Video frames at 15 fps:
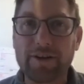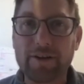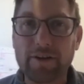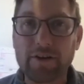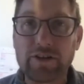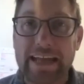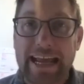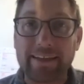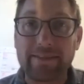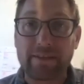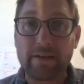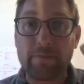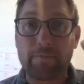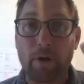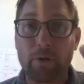
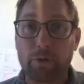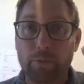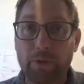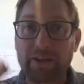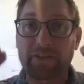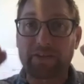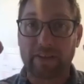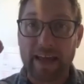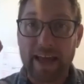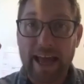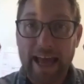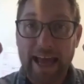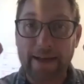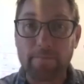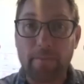dancing both risk
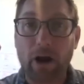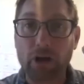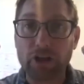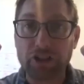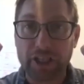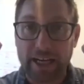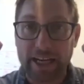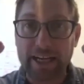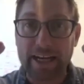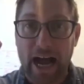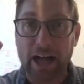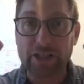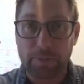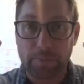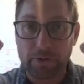and margin in
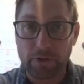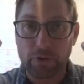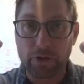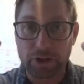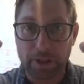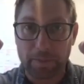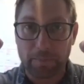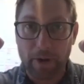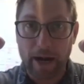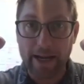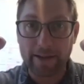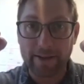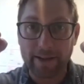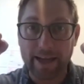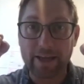entrepreneurship,
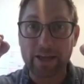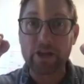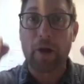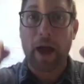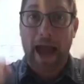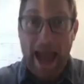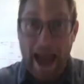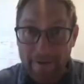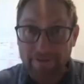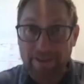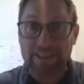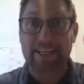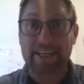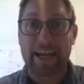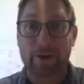right? Like, you have to
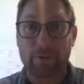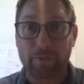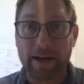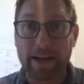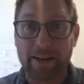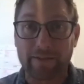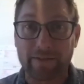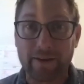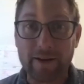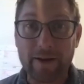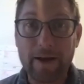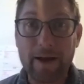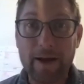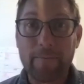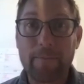take risk,
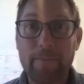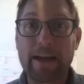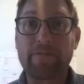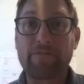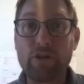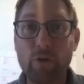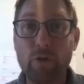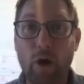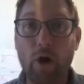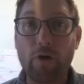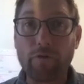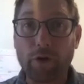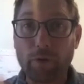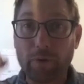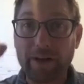but if you
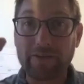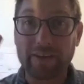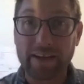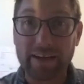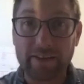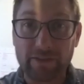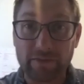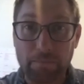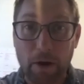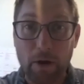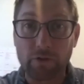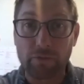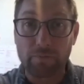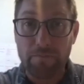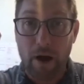over risk and
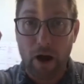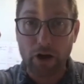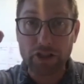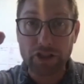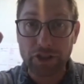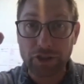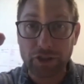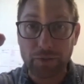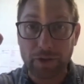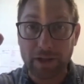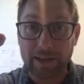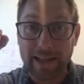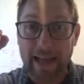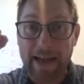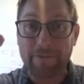expose margin to a
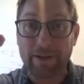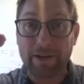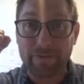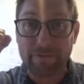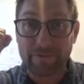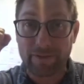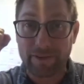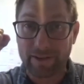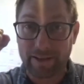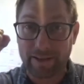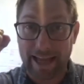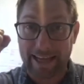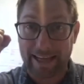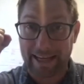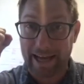level of
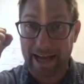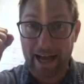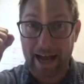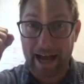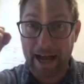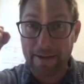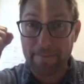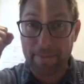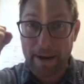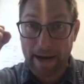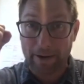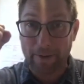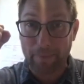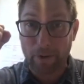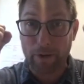like
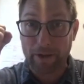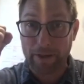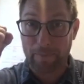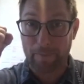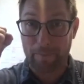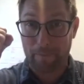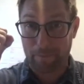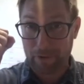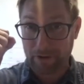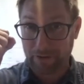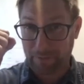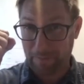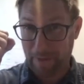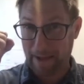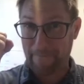unbearable when the
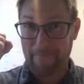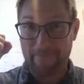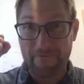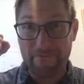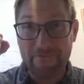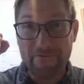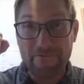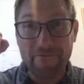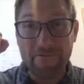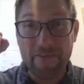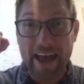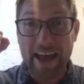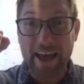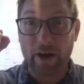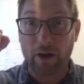risk might
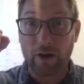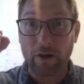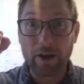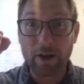fail,